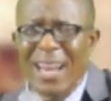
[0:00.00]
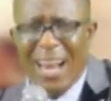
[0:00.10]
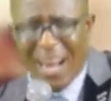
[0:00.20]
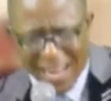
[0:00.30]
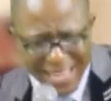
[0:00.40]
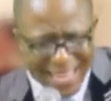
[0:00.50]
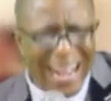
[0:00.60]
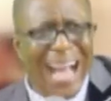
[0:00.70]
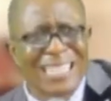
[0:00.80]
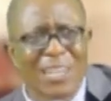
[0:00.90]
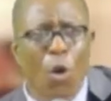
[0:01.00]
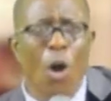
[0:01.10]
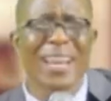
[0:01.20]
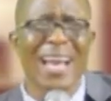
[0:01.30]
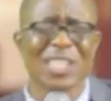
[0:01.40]
link and the
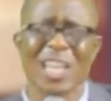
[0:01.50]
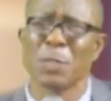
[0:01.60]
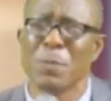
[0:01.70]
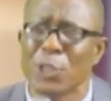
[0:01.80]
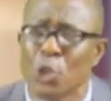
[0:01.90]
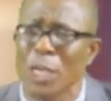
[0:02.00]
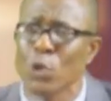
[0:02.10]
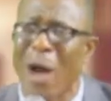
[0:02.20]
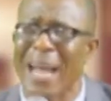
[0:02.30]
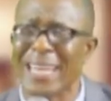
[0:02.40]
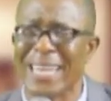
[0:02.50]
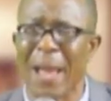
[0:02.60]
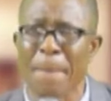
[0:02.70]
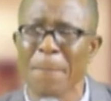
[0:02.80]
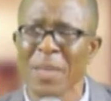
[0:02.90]
connections between you and
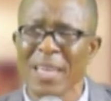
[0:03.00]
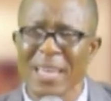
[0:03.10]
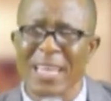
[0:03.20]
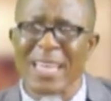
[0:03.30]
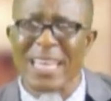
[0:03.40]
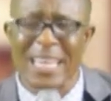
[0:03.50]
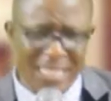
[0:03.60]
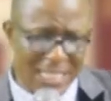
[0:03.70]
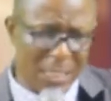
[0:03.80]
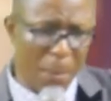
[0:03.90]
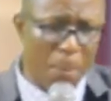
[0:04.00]
them is